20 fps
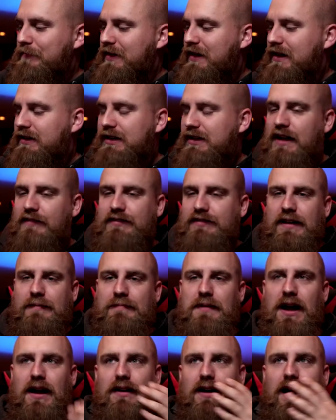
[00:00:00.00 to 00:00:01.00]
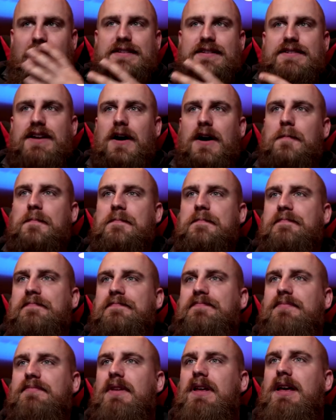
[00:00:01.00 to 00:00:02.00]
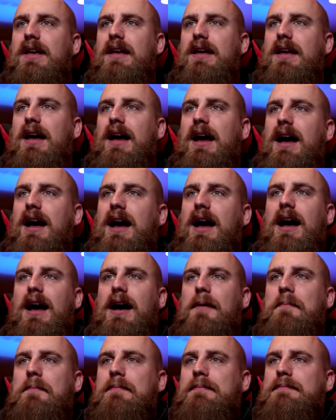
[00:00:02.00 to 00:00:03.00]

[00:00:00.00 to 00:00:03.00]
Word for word: Lovely. All right. So, um,